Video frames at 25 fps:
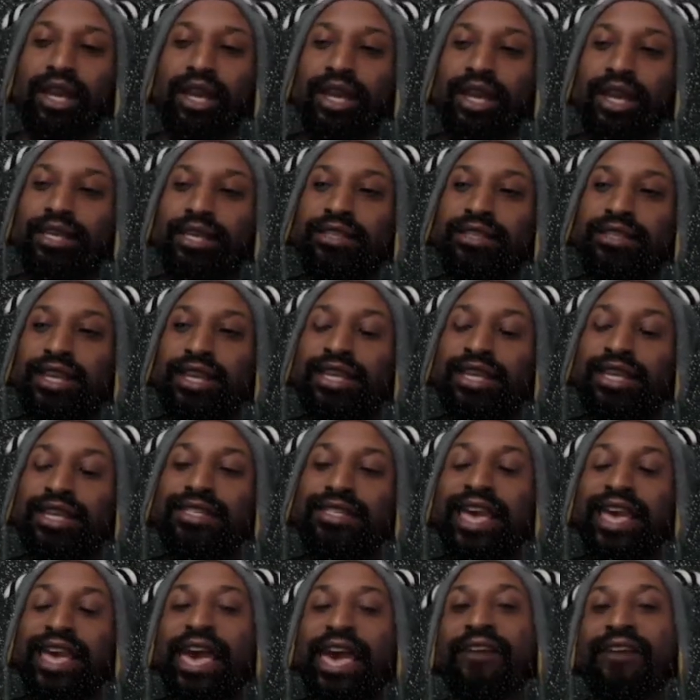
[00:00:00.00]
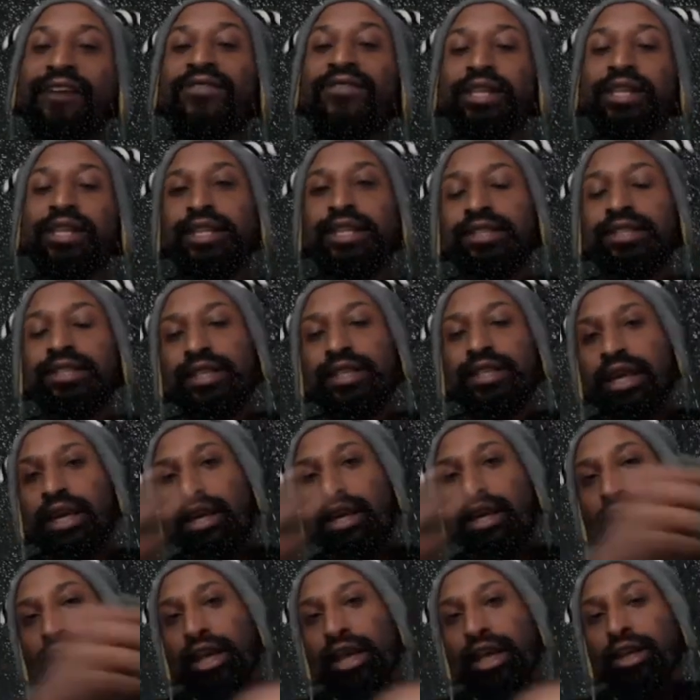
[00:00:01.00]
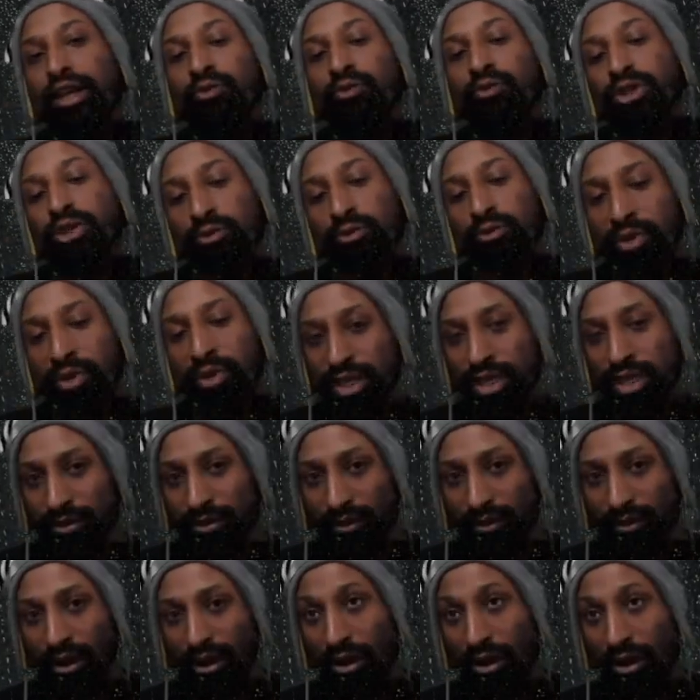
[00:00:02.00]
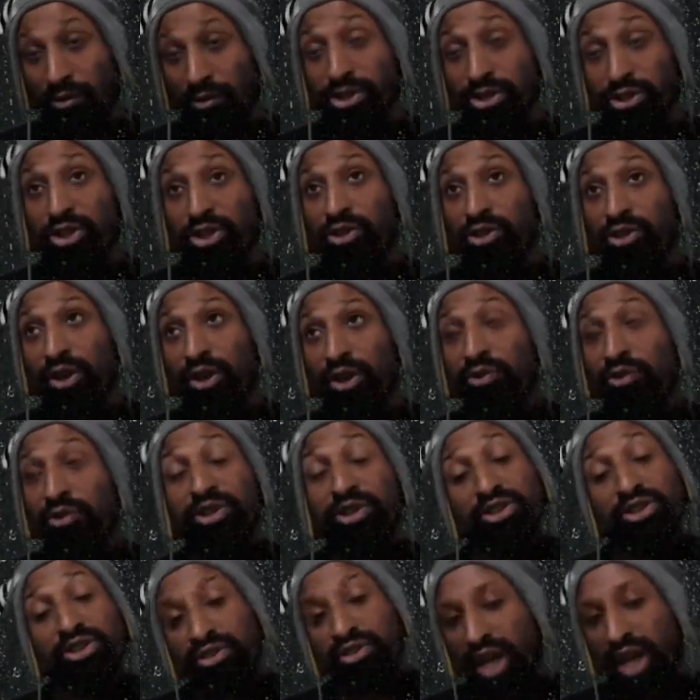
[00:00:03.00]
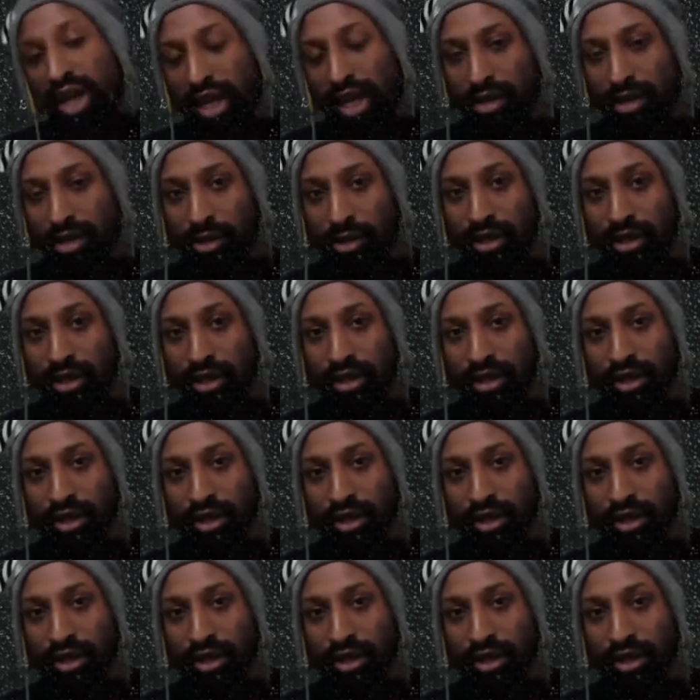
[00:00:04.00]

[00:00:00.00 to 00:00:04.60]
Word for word: is is evidencing an original piece of uh, original original document,